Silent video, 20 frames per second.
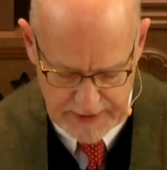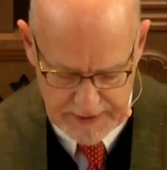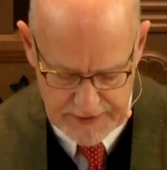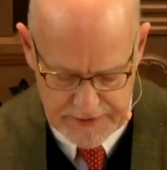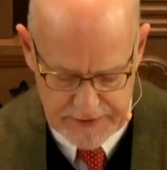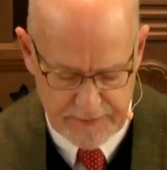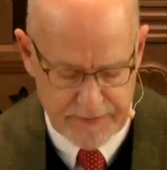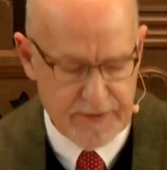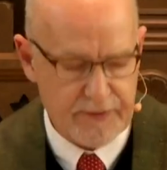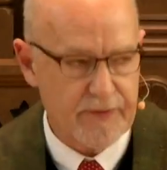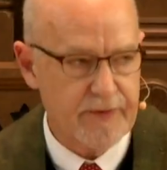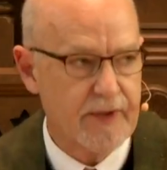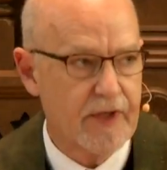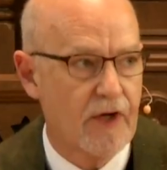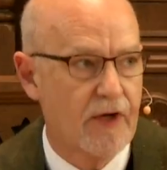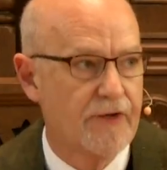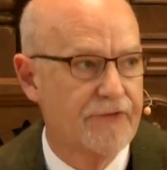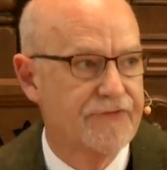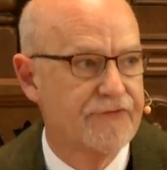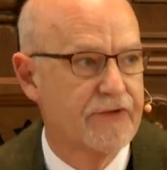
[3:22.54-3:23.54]
so that we
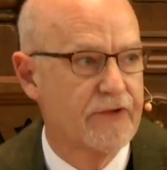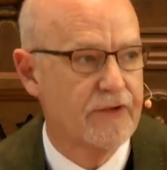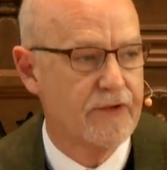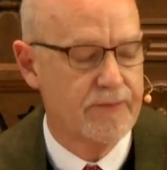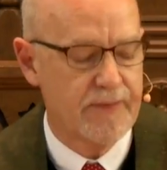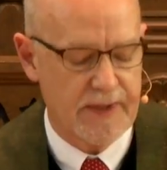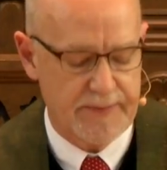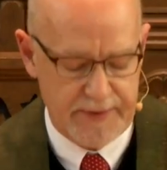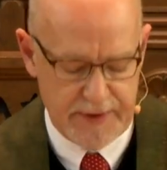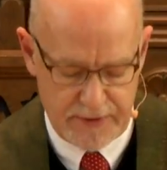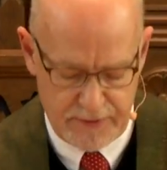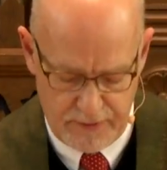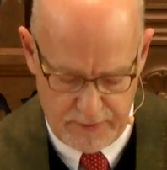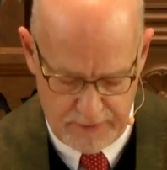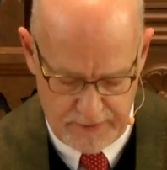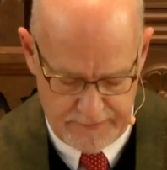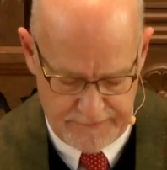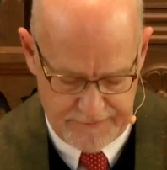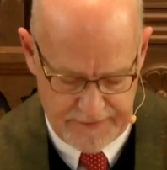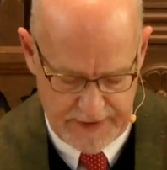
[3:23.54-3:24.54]
also may be
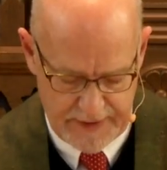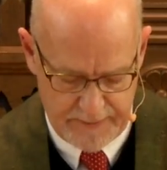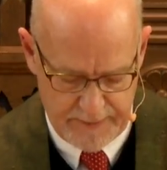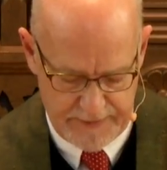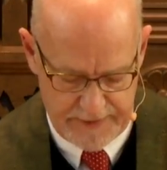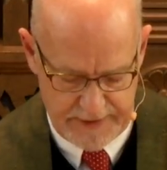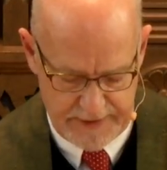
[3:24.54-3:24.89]
glorified with